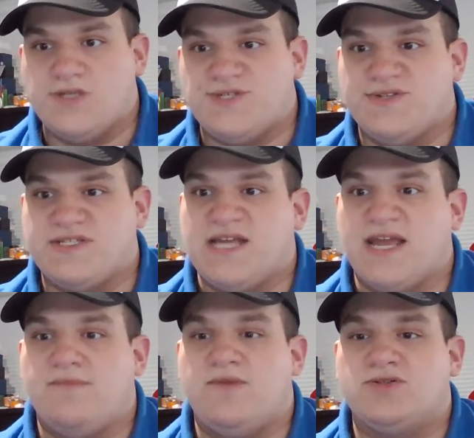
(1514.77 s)
Also,
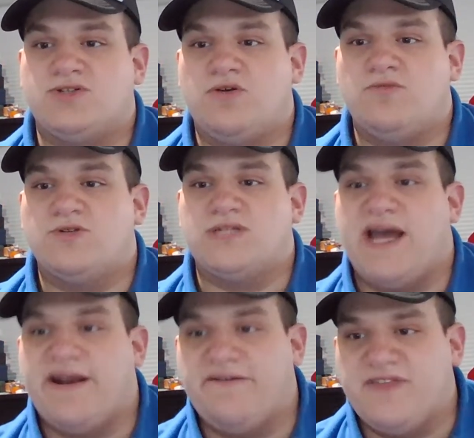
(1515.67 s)
second most
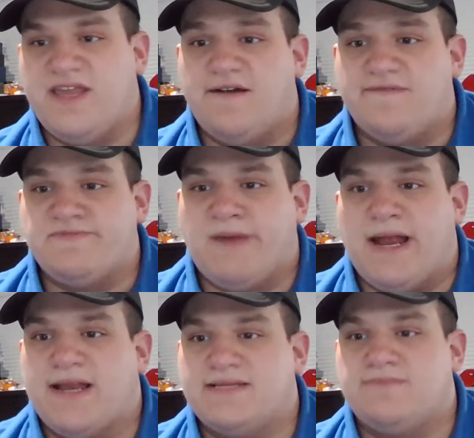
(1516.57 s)
homers out of leadoff
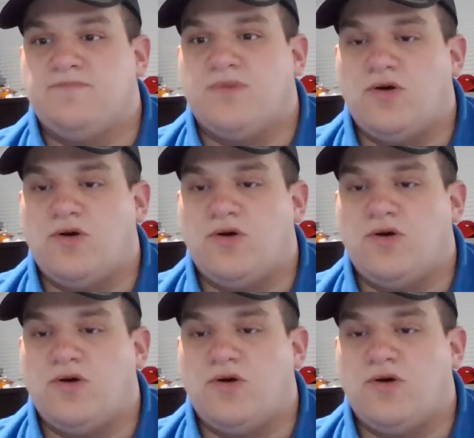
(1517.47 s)
spot in